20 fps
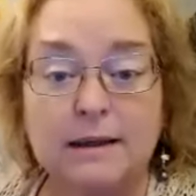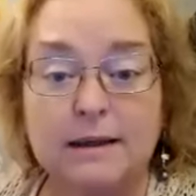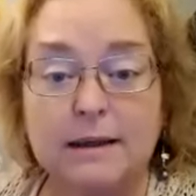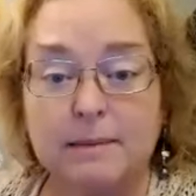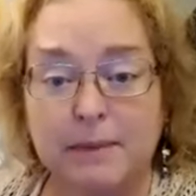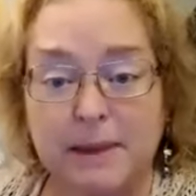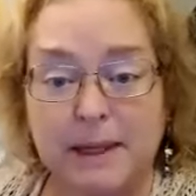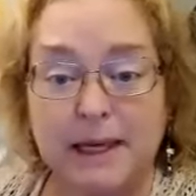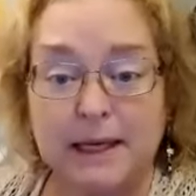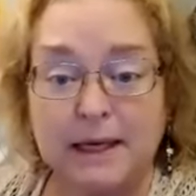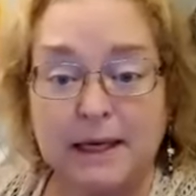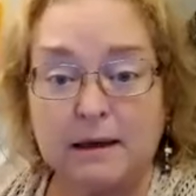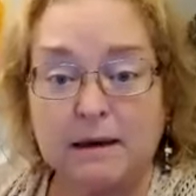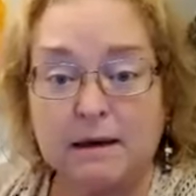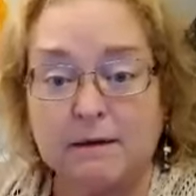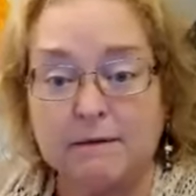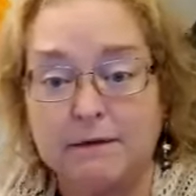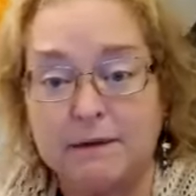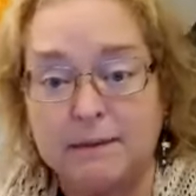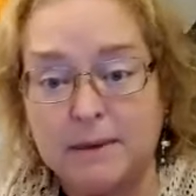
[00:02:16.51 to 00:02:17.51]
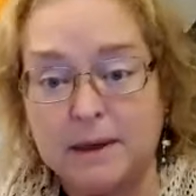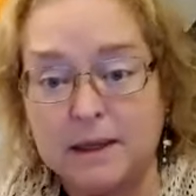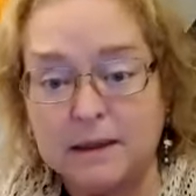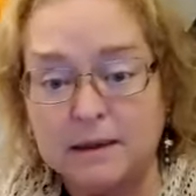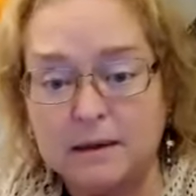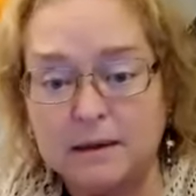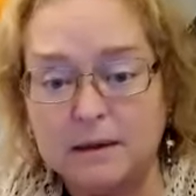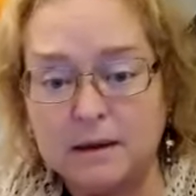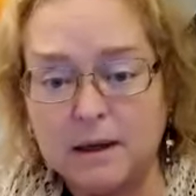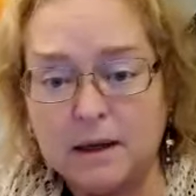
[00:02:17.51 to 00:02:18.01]
the beginning of the
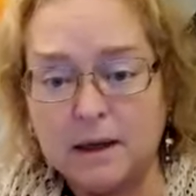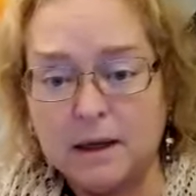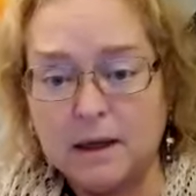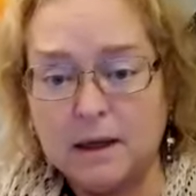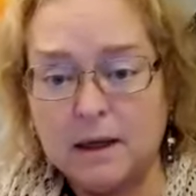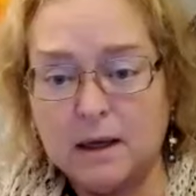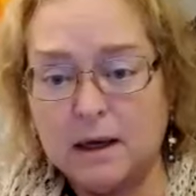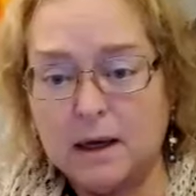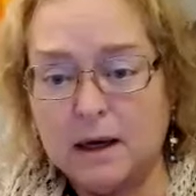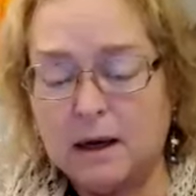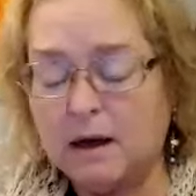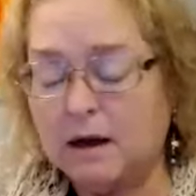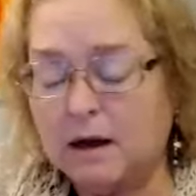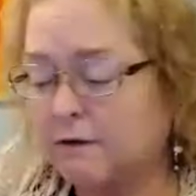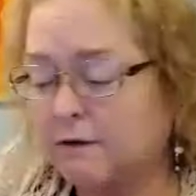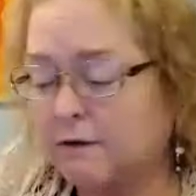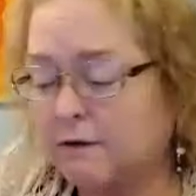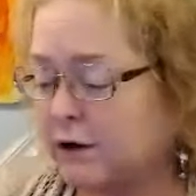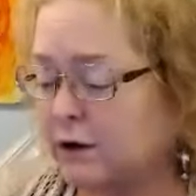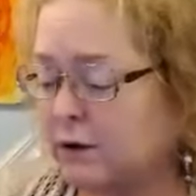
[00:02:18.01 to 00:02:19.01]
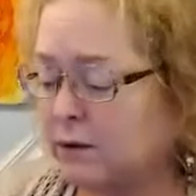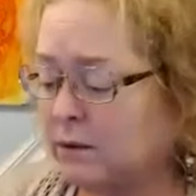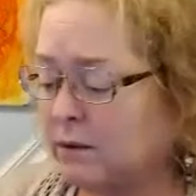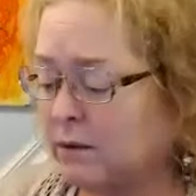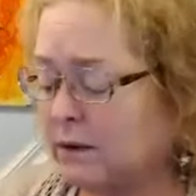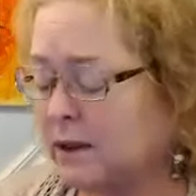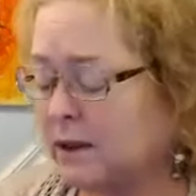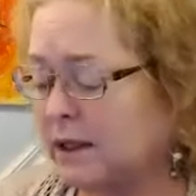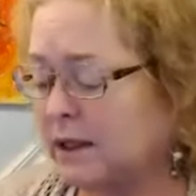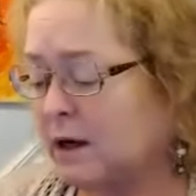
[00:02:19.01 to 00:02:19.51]
month for
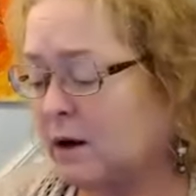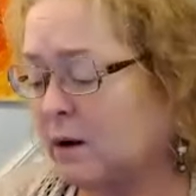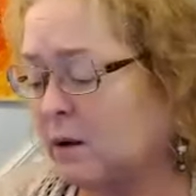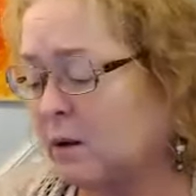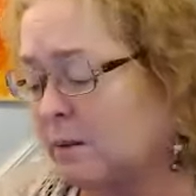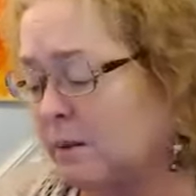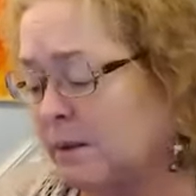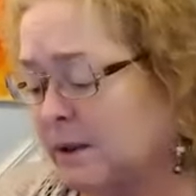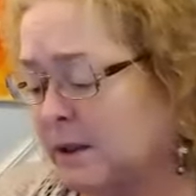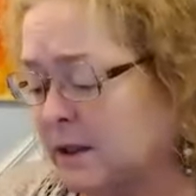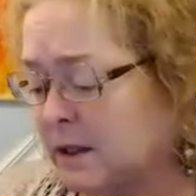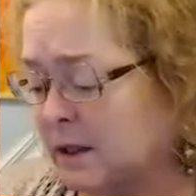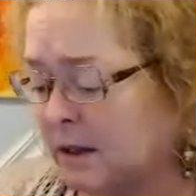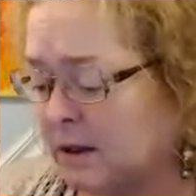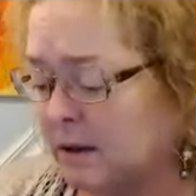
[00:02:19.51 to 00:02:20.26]
you, Leo. But